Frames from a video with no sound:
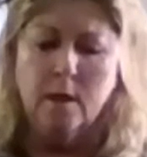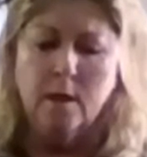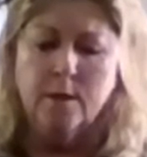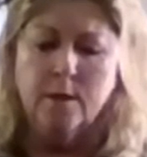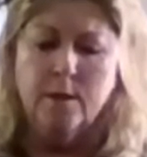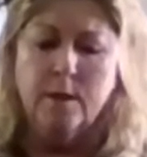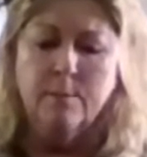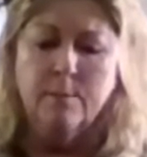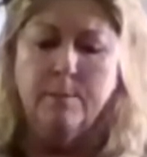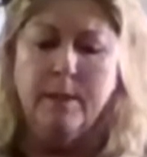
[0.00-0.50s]

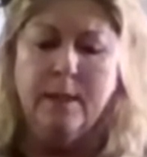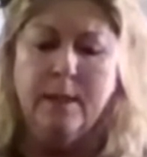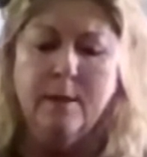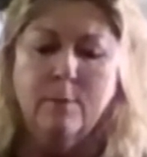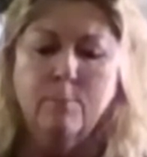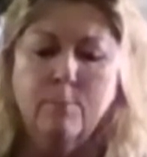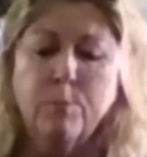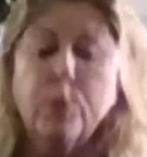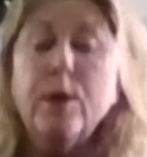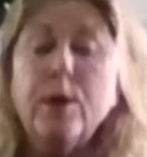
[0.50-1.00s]
to be
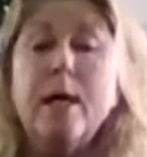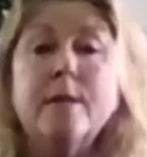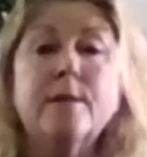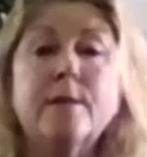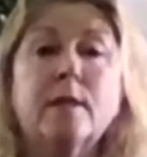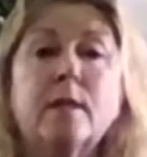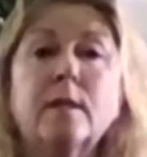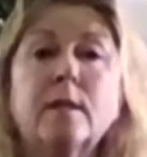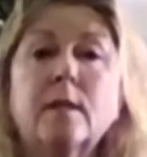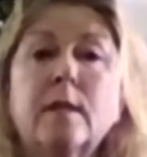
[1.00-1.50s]

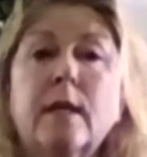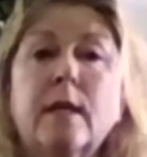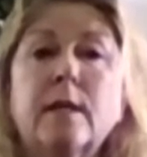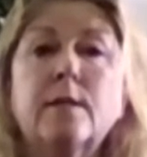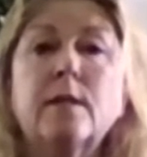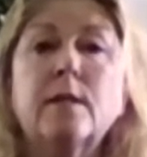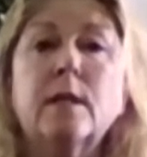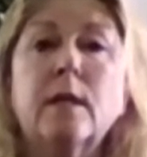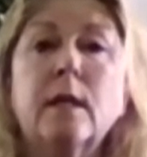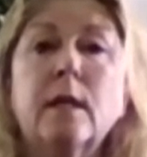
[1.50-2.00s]
present, and
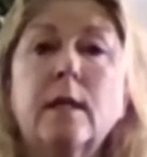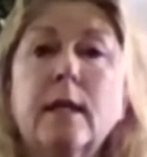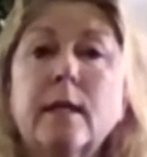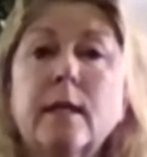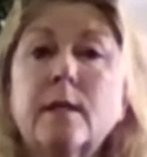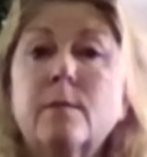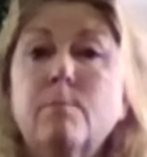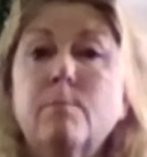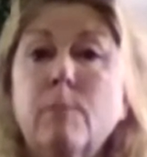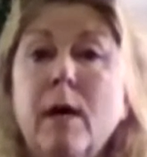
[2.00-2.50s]
to
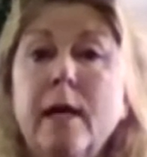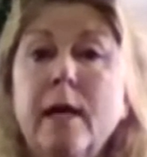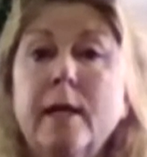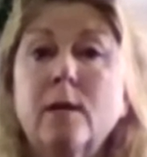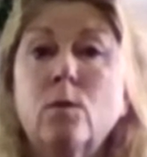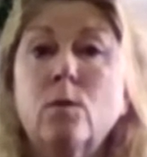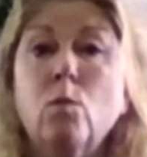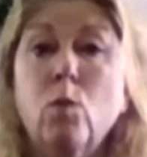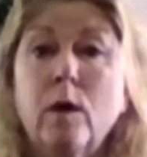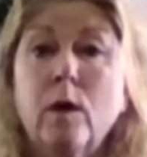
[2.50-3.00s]
connect
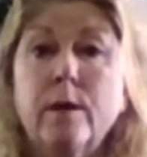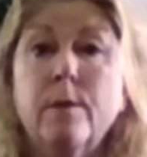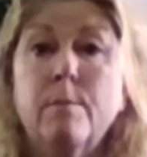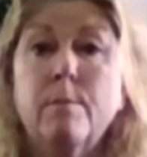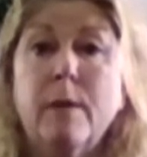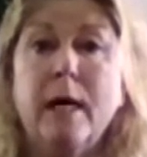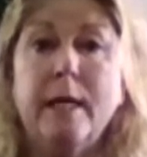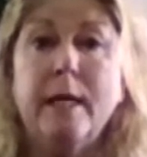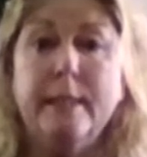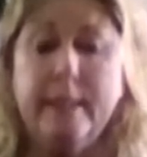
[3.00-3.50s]
mind with
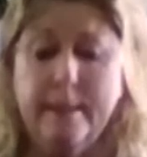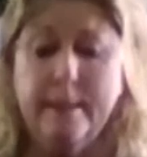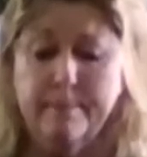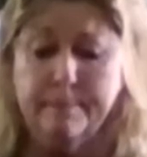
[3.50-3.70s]
body.